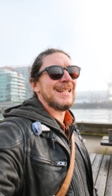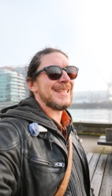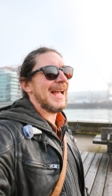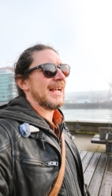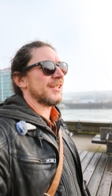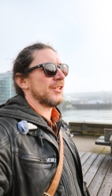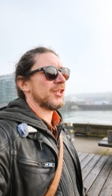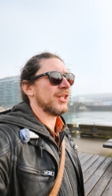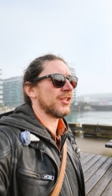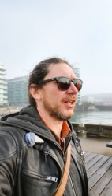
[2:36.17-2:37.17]
it's actually
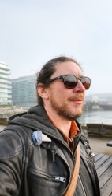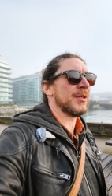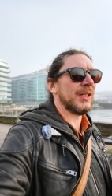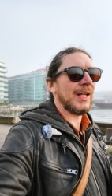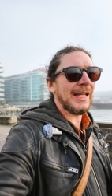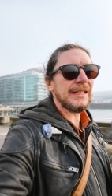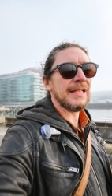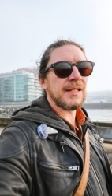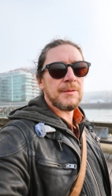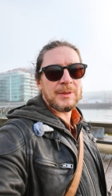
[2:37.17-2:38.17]
changing how much light
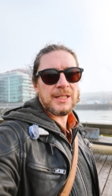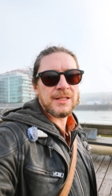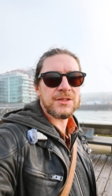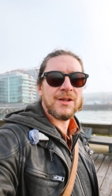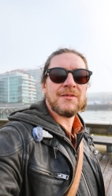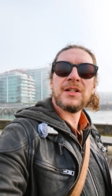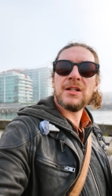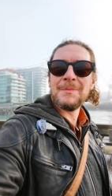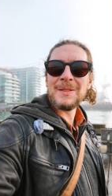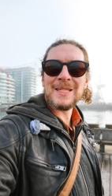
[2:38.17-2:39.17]
is coming in, so you have to
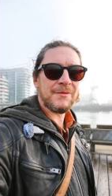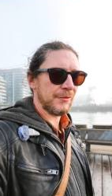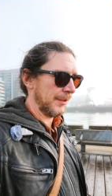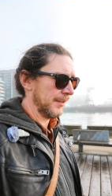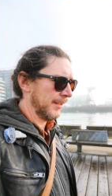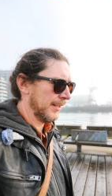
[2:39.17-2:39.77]
compensate for it.